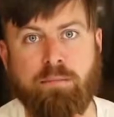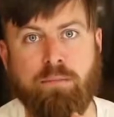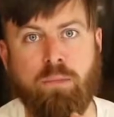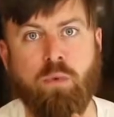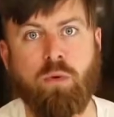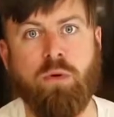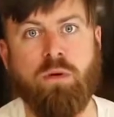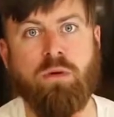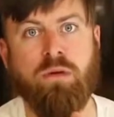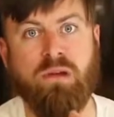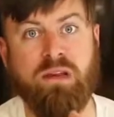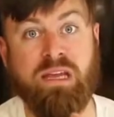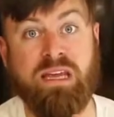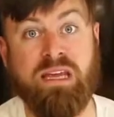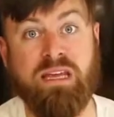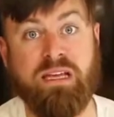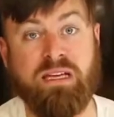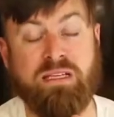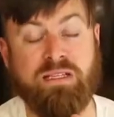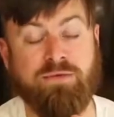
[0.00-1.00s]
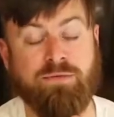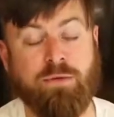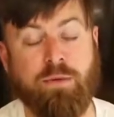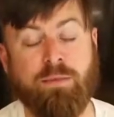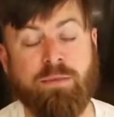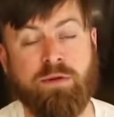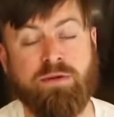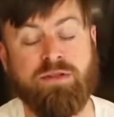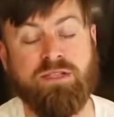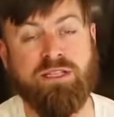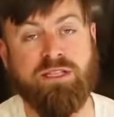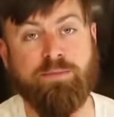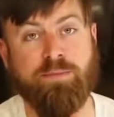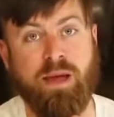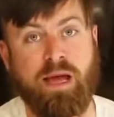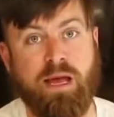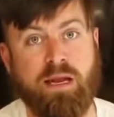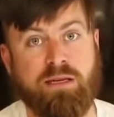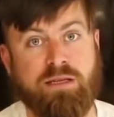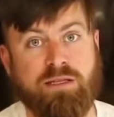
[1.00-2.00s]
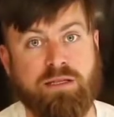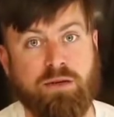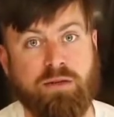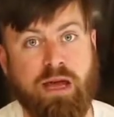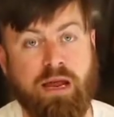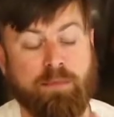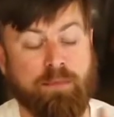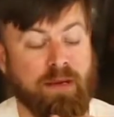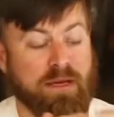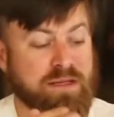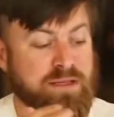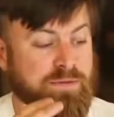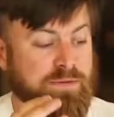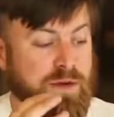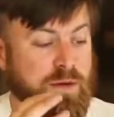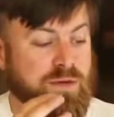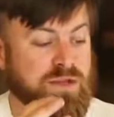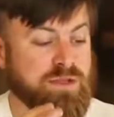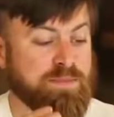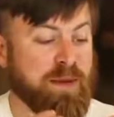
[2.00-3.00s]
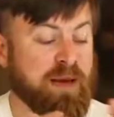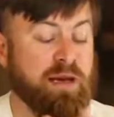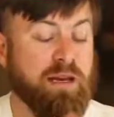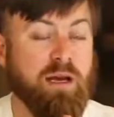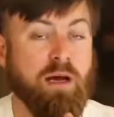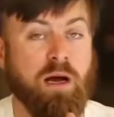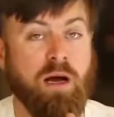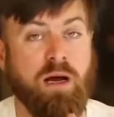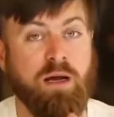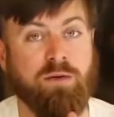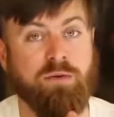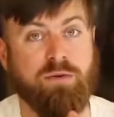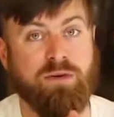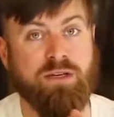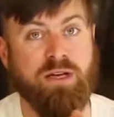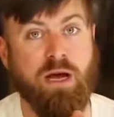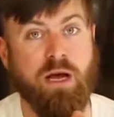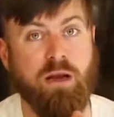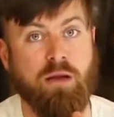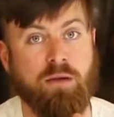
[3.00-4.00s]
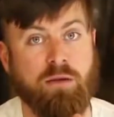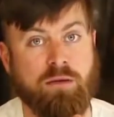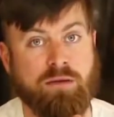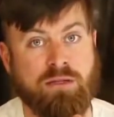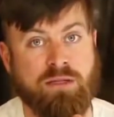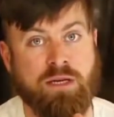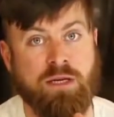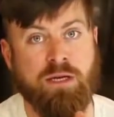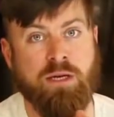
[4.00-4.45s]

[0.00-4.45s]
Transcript: more leads from their spend. So that means if they were spending $100